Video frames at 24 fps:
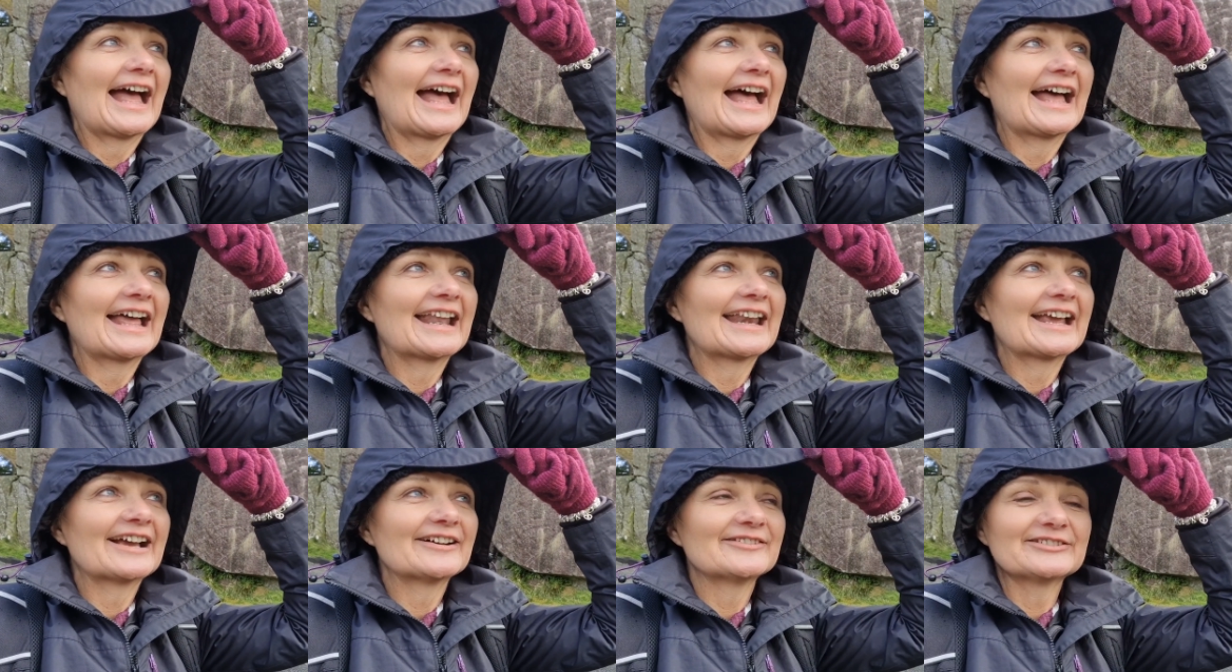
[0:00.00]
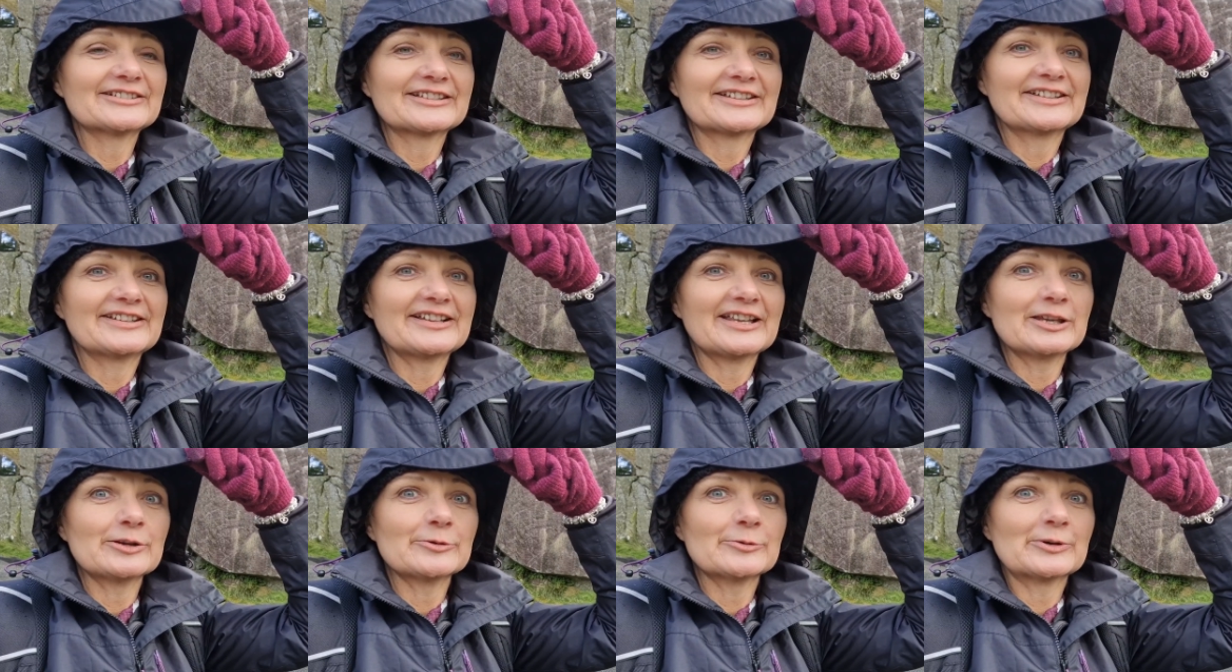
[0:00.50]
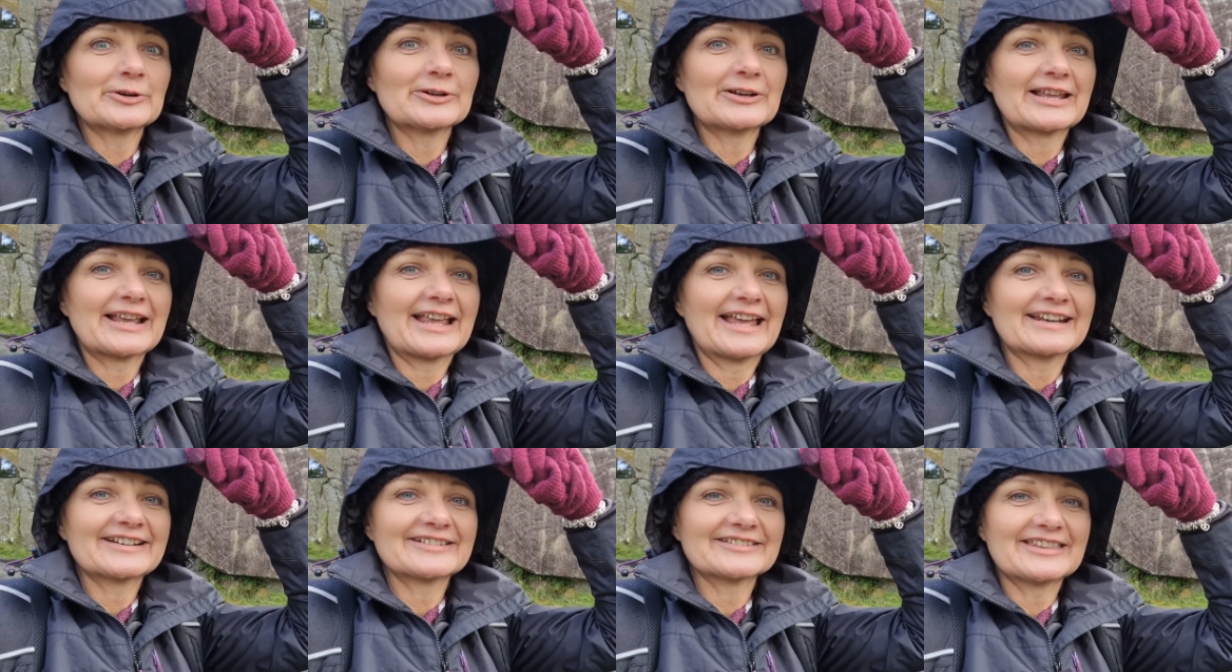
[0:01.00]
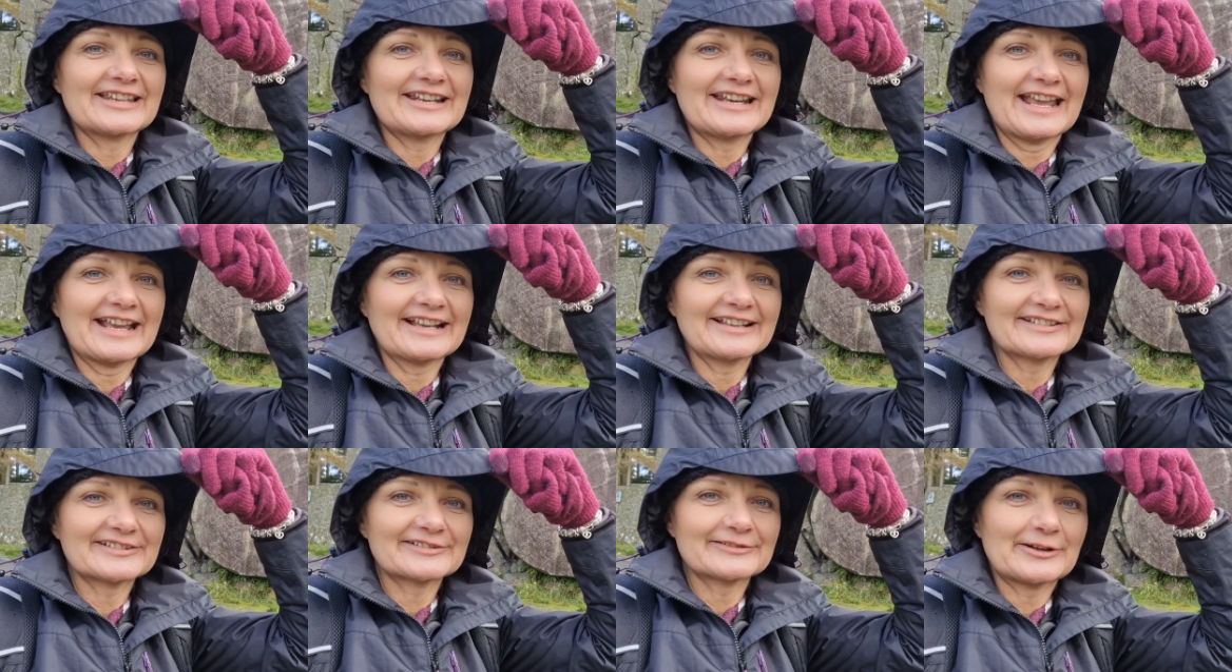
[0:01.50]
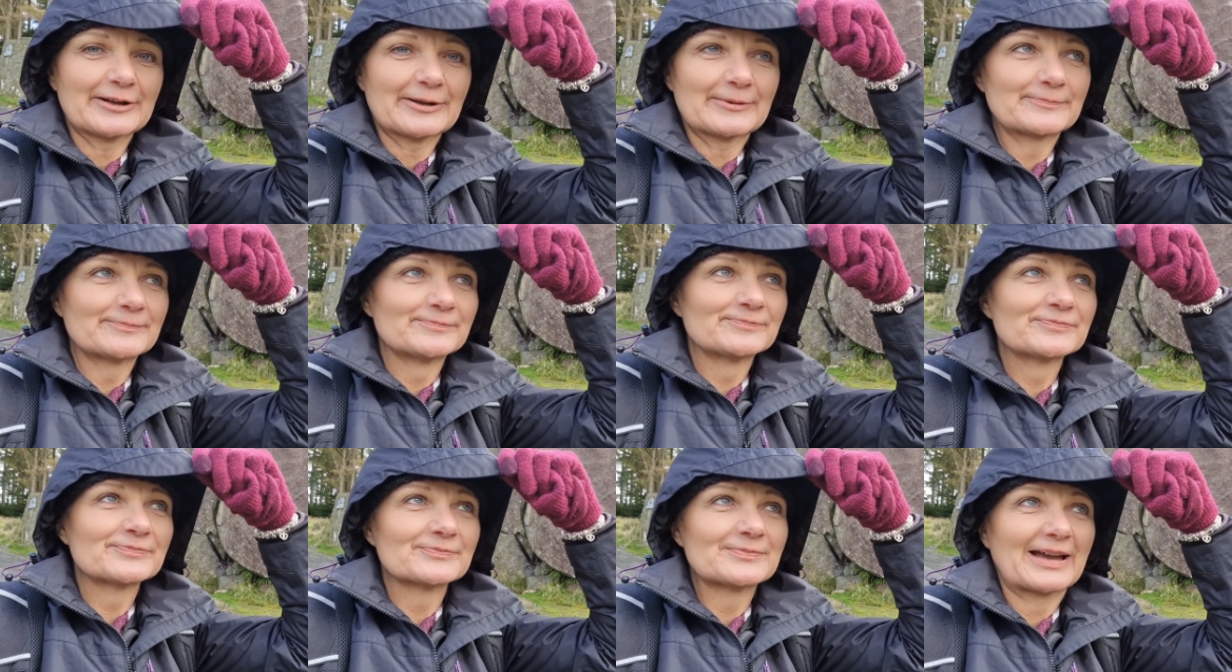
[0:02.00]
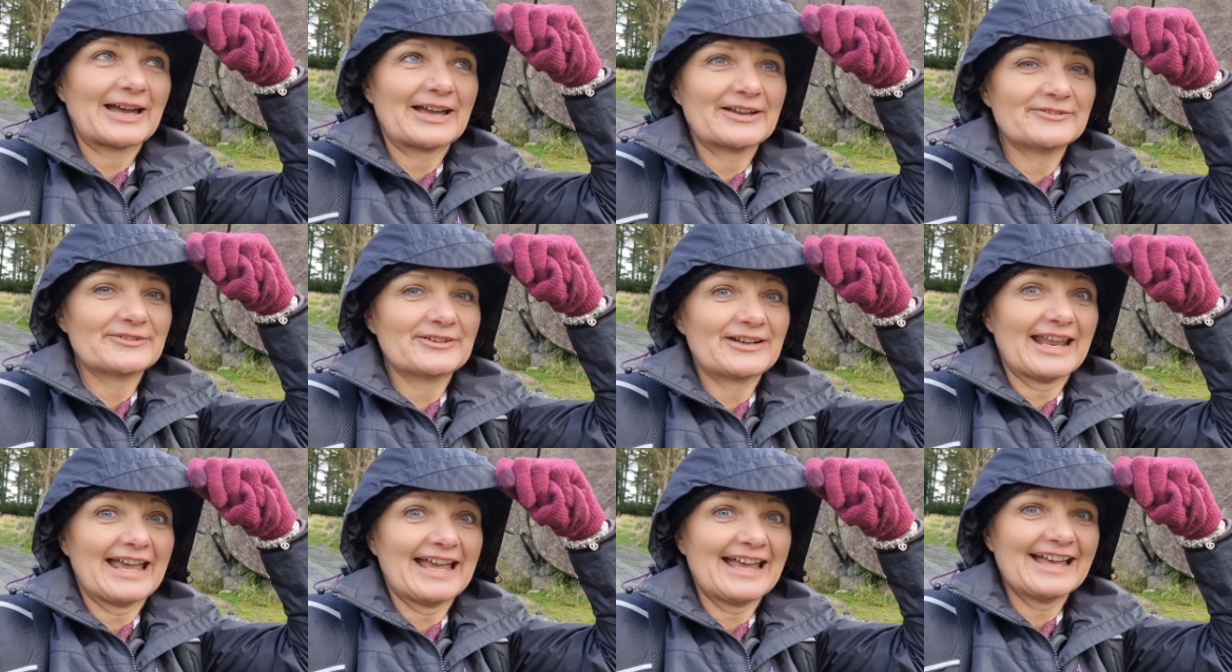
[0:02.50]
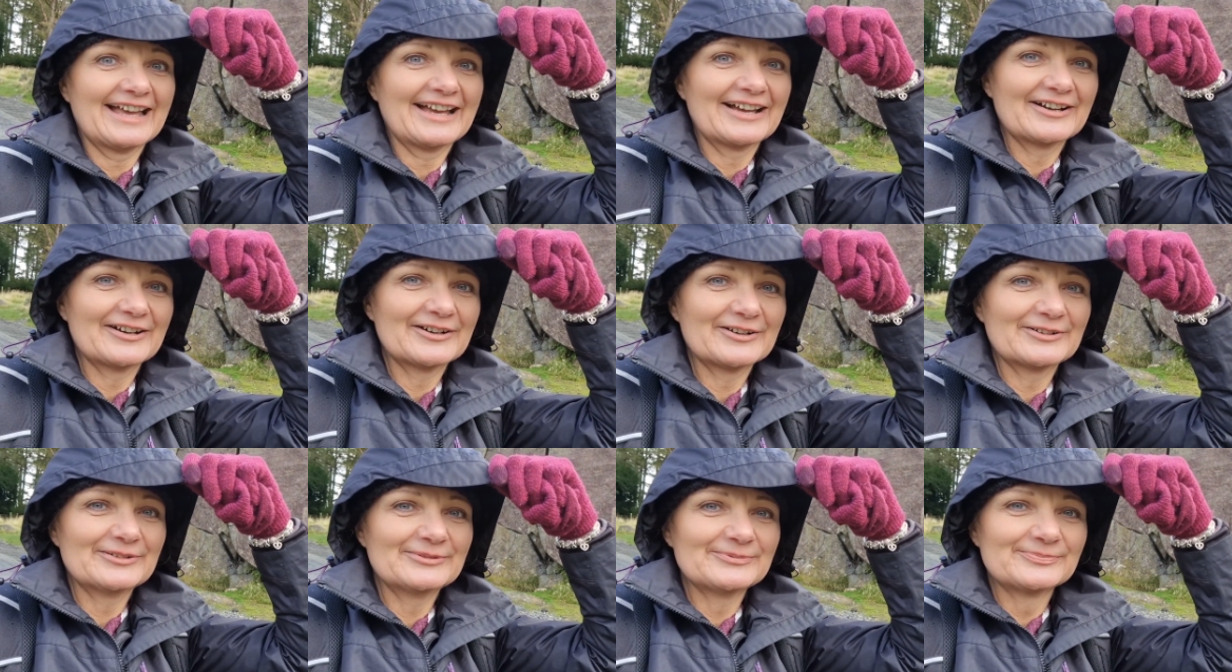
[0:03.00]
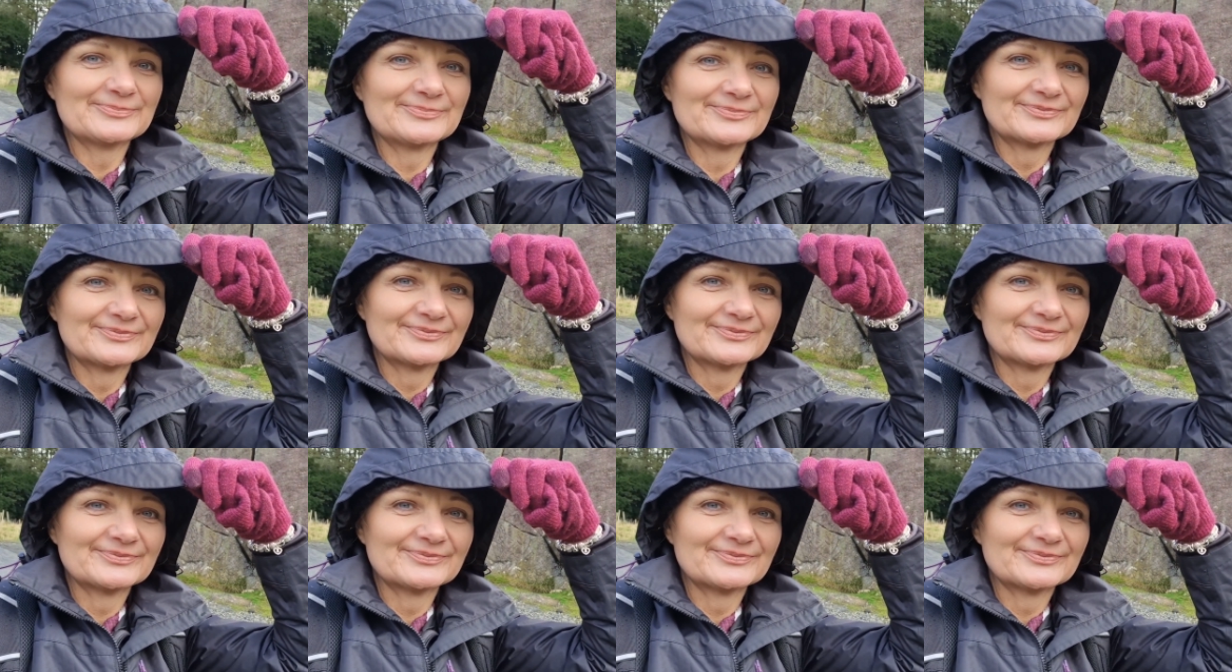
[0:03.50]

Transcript: and I will see you all again on the next one. Bye for now.